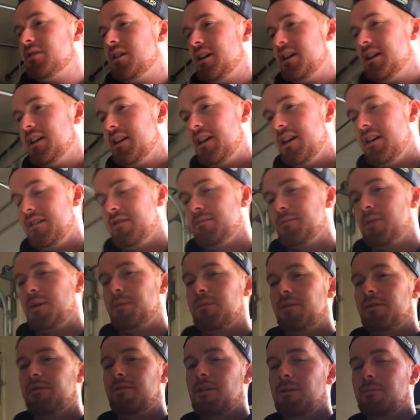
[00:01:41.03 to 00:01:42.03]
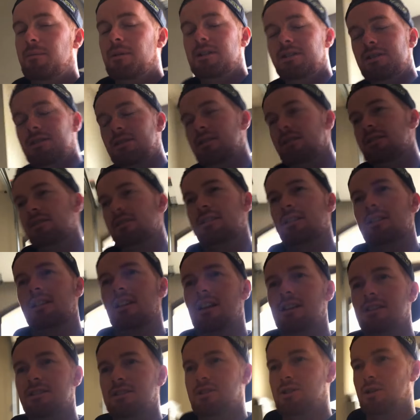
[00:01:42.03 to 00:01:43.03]
I can't remember if I mentioned this in the
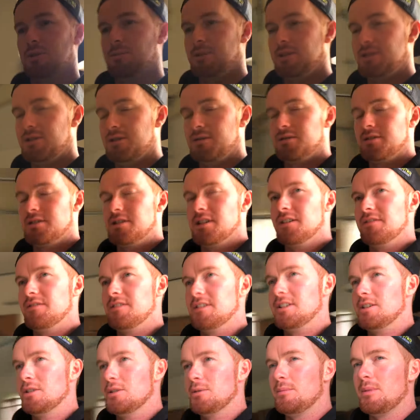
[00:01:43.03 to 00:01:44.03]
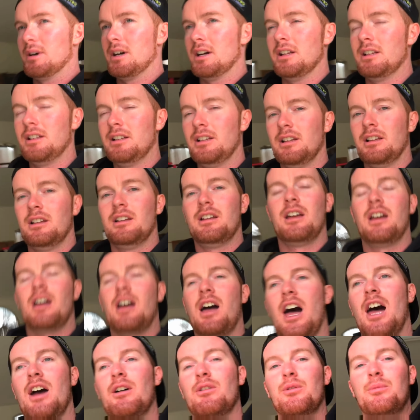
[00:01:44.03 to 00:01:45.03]
last Toby Tuesday video, but
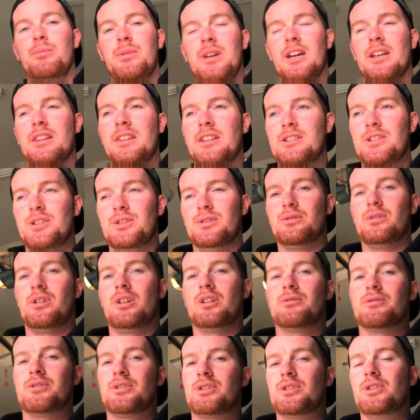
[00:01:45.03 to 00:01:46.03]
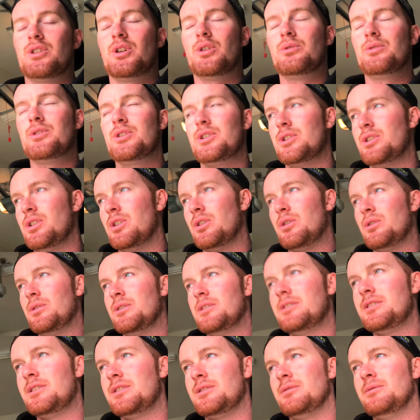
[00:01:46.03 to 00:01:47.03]
I will be at the Toronto Snow Show
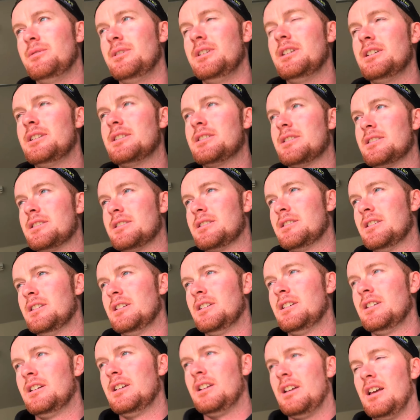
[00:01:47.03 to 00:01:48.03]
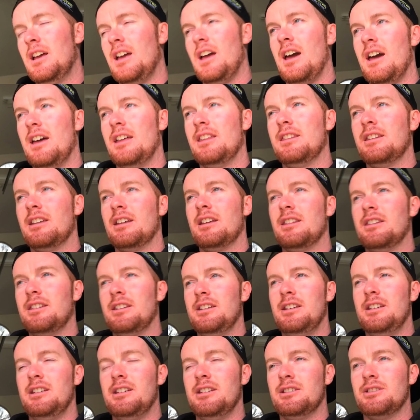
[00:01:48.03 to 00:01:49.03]
in 2 weeks, and then
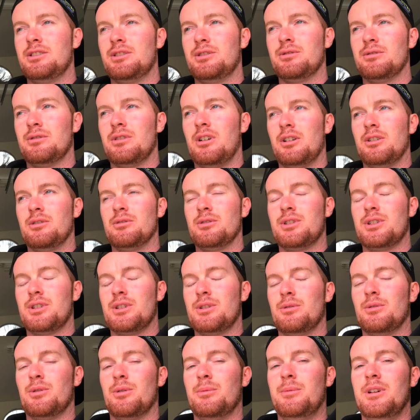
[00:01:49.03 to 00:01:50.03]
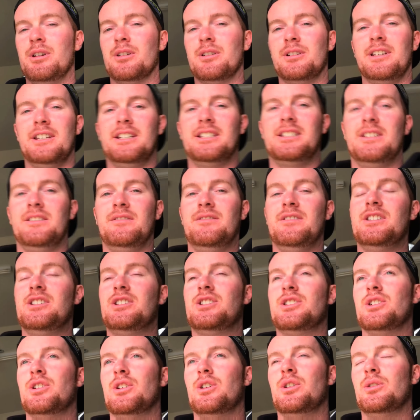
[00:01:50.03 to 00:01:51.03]
the Toronto Snowmobile and ATV
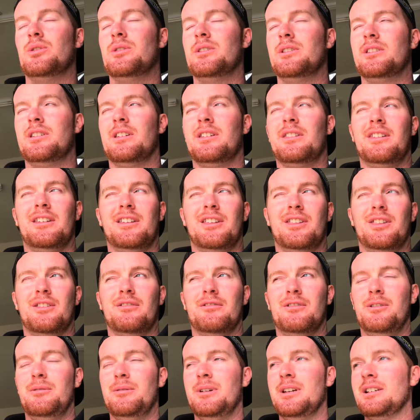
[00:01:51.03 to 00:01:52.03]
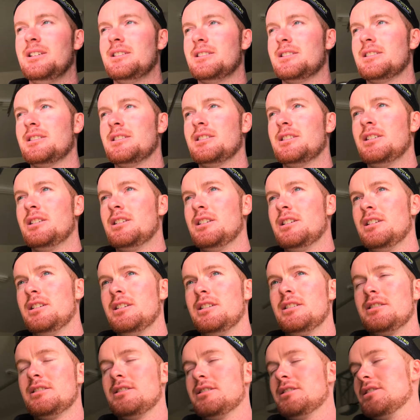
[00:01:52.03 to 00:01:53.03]
Show in I think 3 weeks.
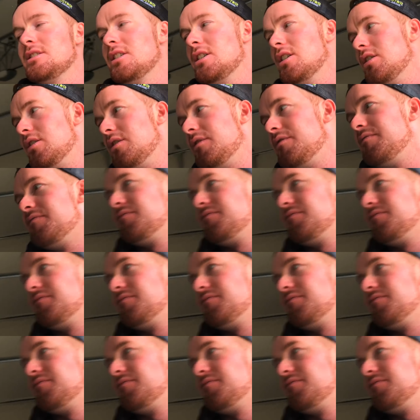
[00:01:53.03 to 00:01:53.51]
So